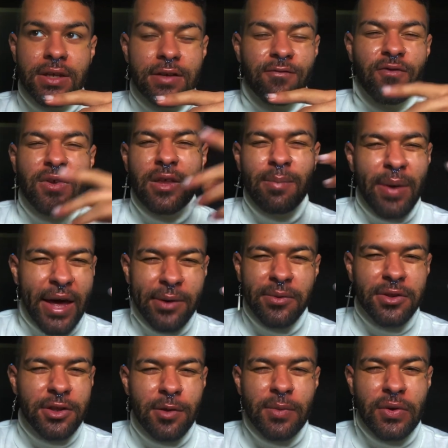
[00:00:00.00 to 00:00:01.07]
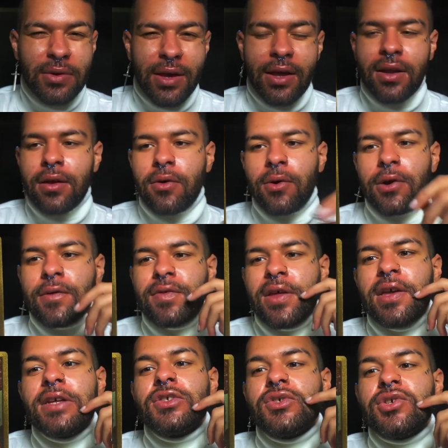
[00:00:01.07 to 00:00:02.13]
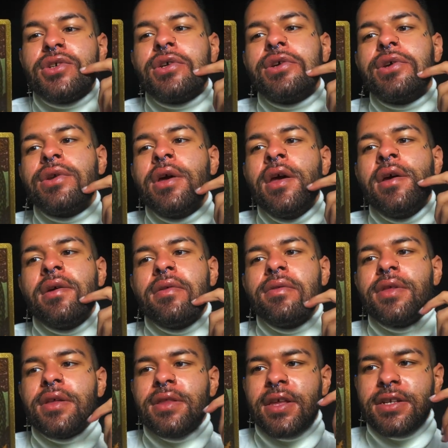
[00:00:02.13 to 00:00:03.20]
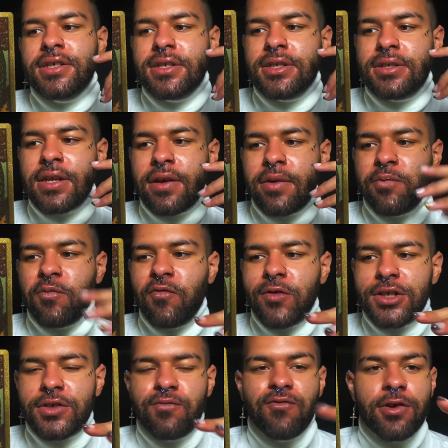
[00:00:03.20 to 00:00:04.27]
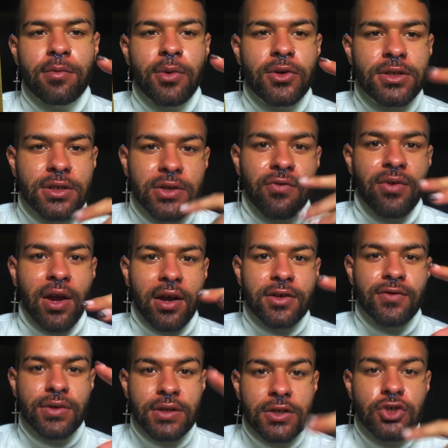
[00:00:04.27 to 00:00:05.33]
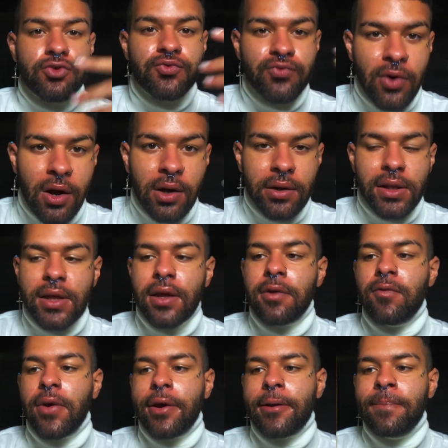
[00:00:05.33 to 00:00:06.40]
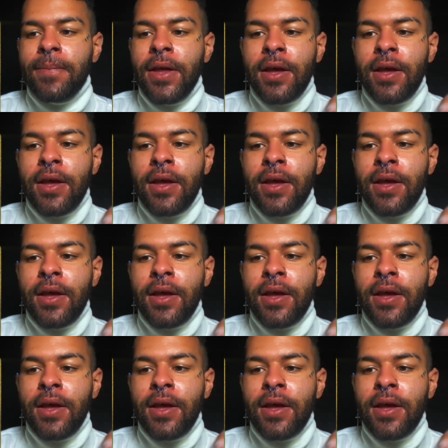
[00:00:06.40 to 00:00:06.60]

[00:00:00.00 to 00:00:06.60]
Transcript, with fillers: like really bad with communicating, or if they get triggered, then they just emotionally react really strongly, right?